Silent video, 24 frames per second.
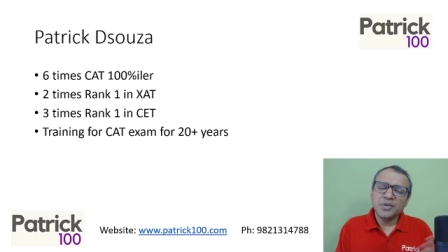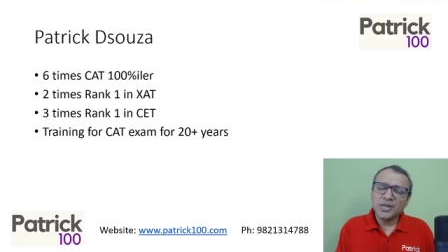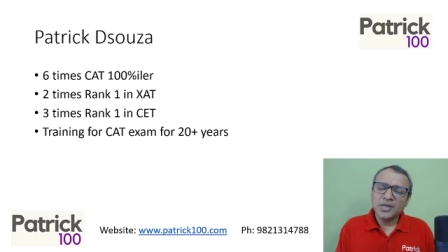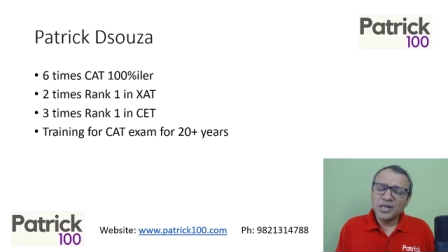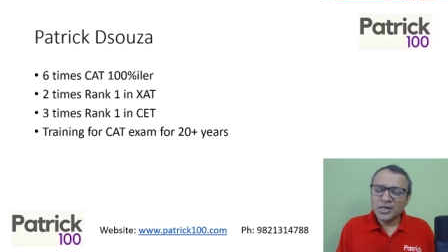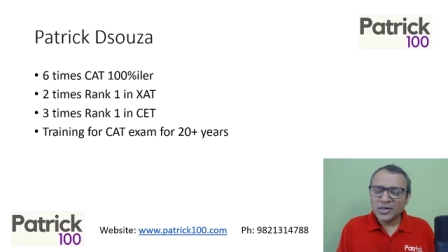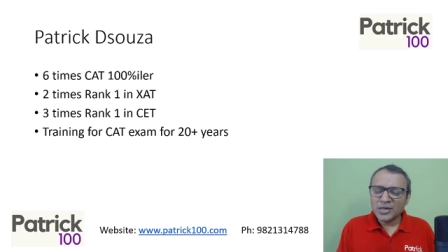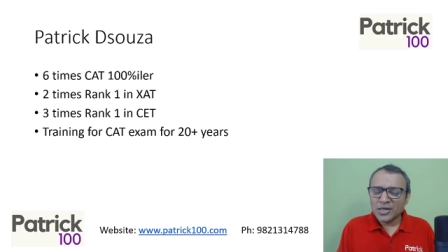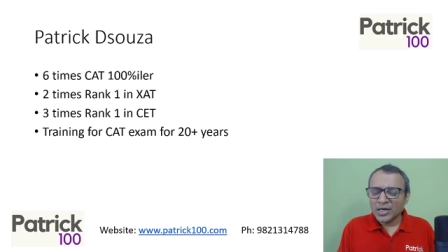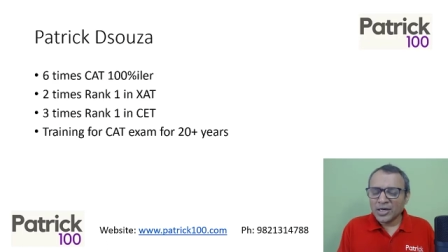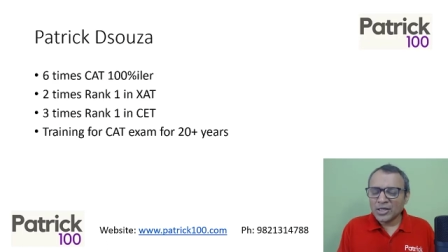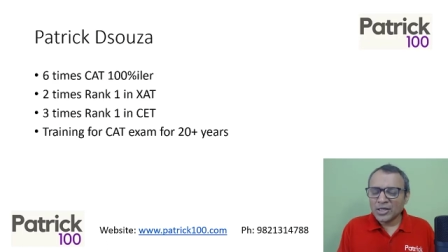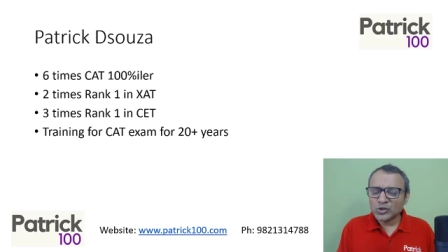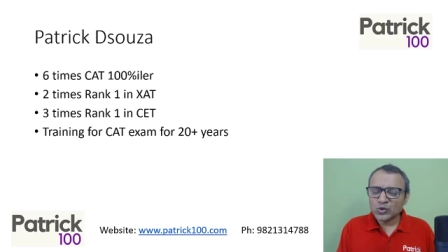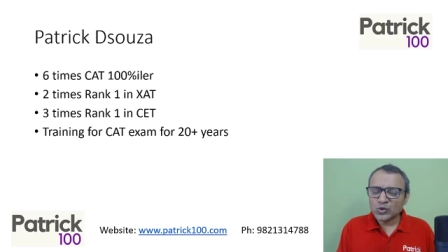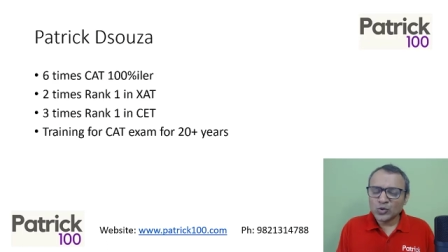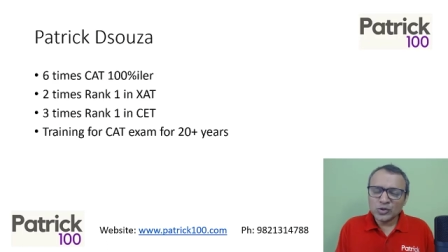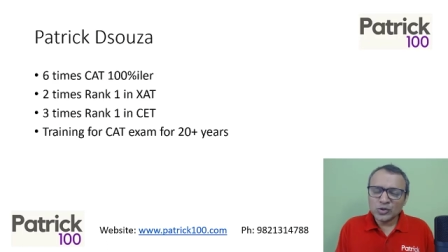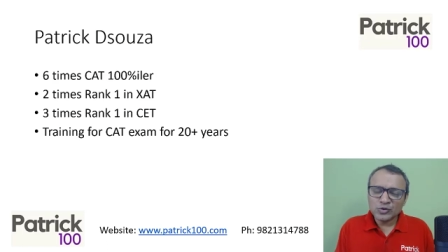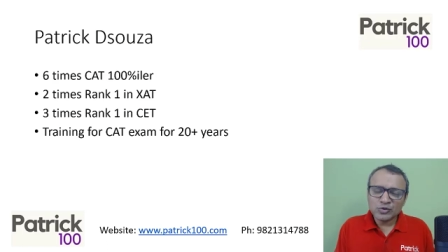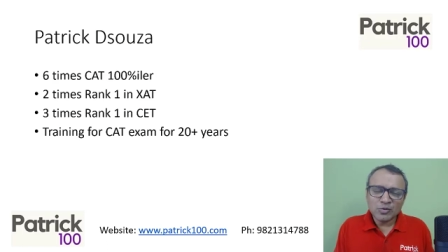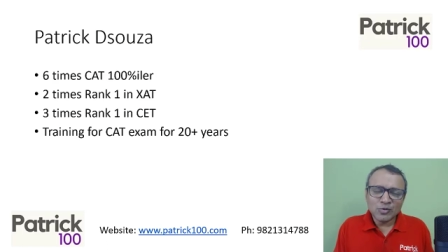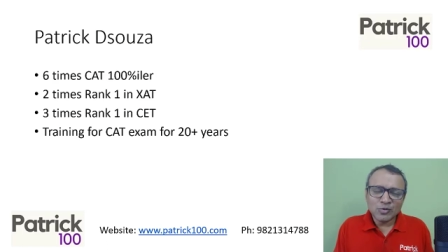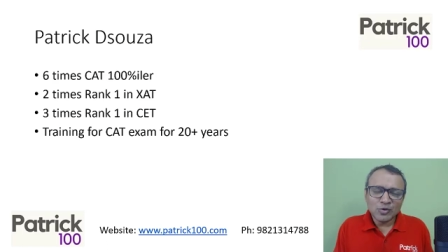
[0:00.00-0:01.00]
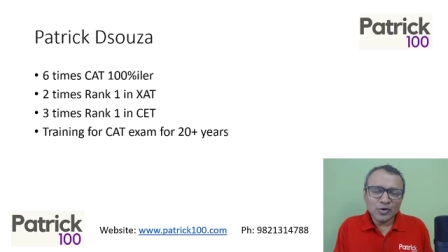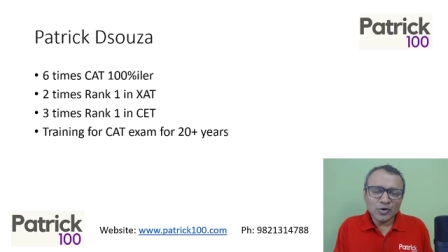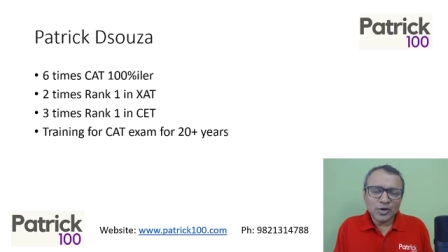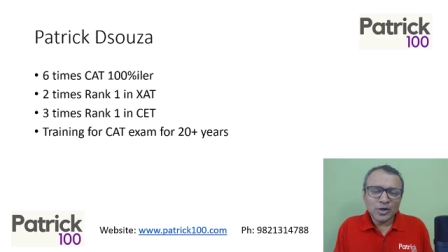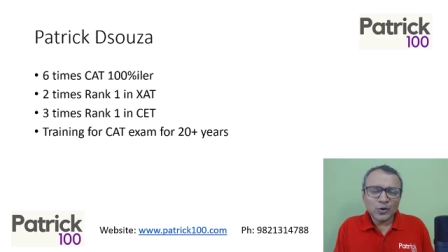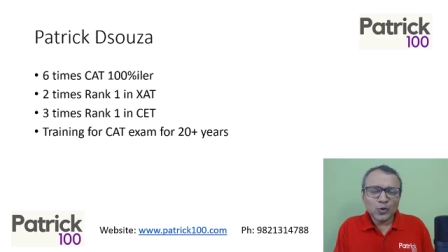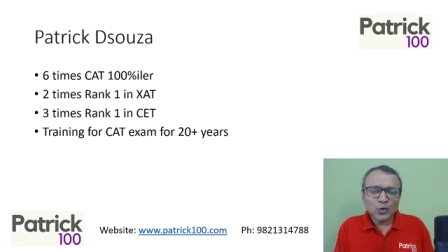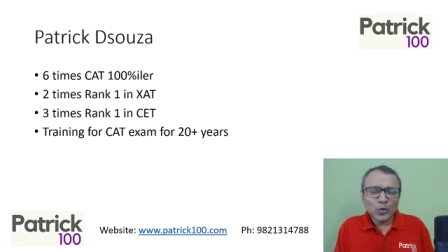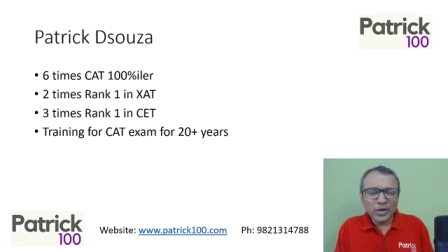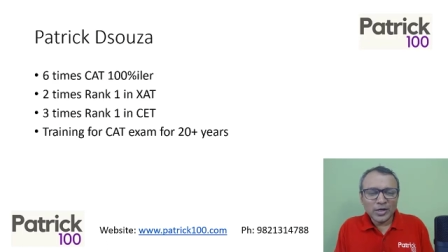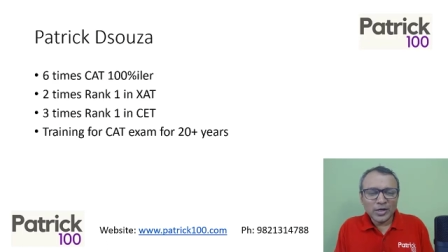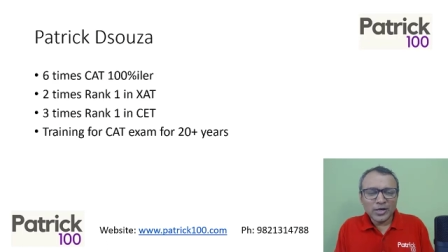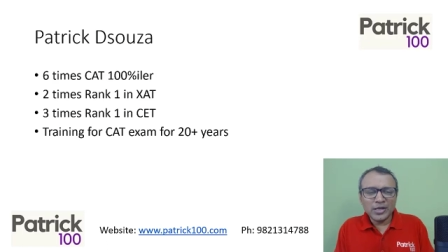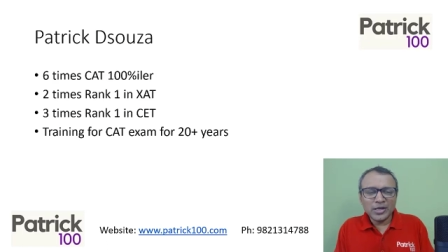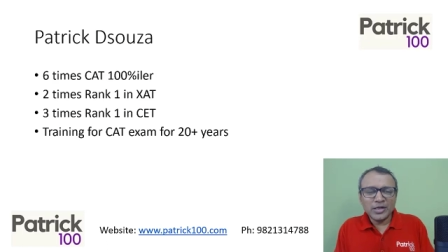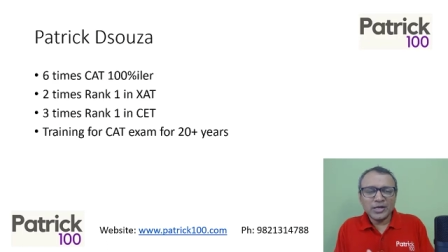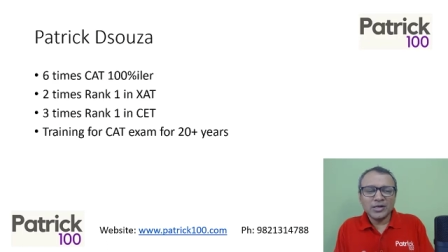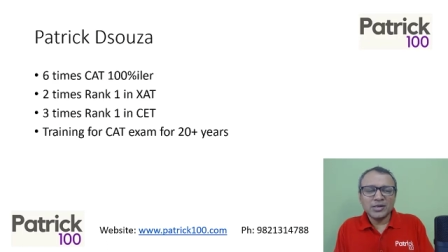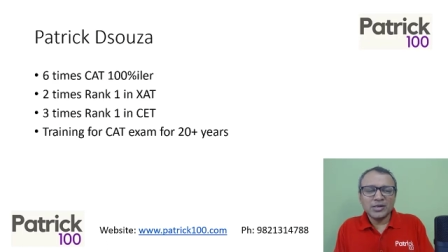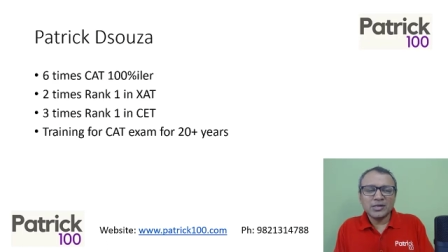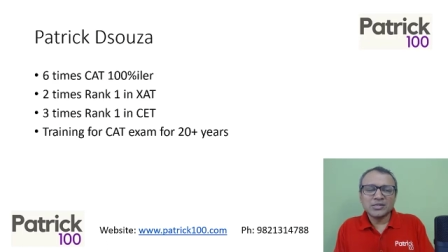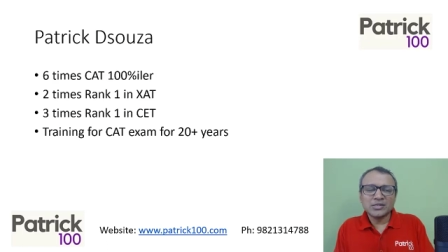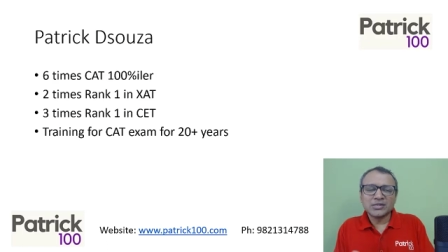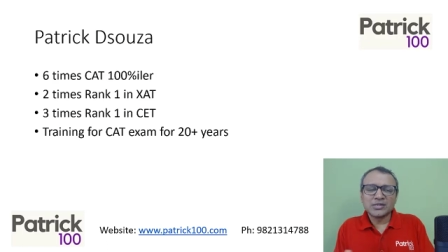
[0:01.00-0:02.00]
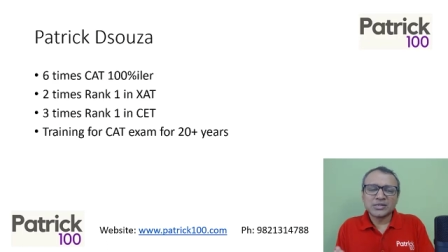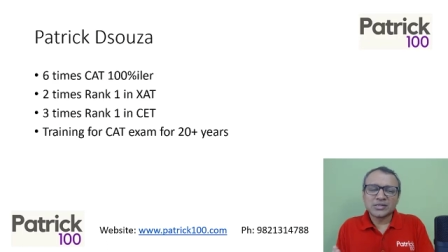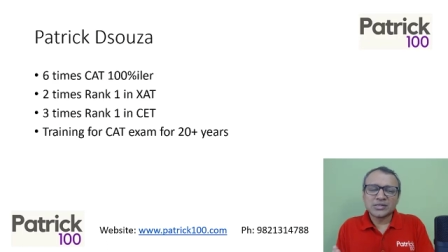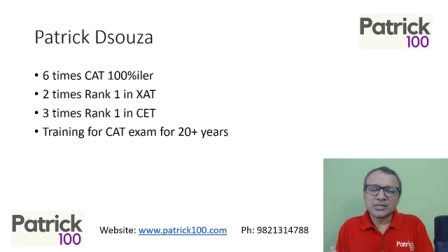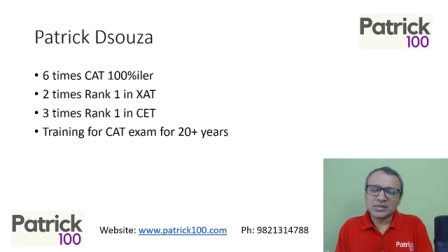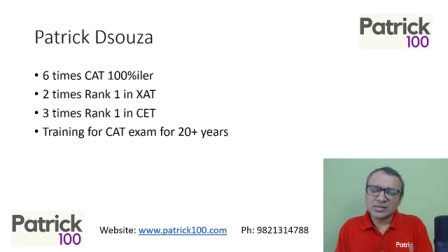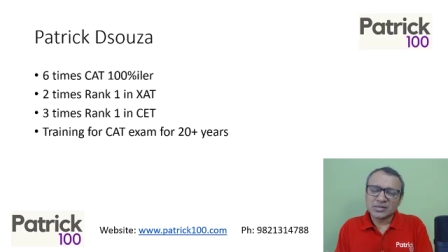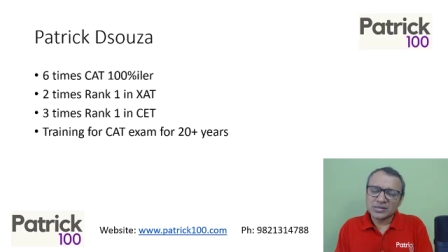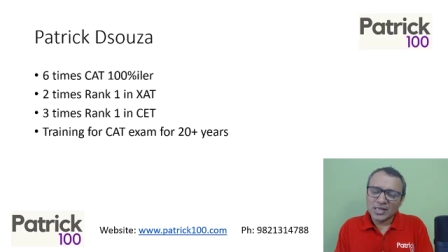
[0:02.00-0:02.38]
Been training students for more than twenty years